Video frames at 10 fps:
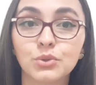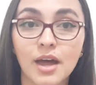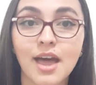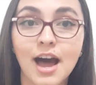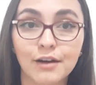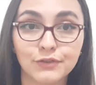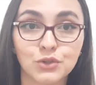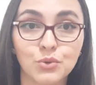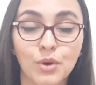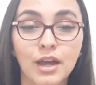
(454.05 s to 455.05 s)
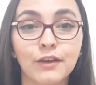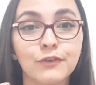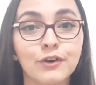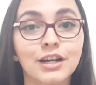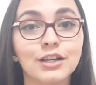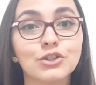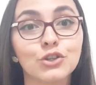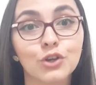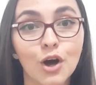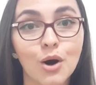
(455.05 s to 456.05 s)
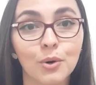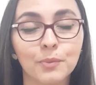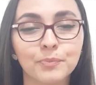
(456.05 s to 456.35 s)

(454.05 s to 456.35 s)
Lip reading: have to wait for it to go?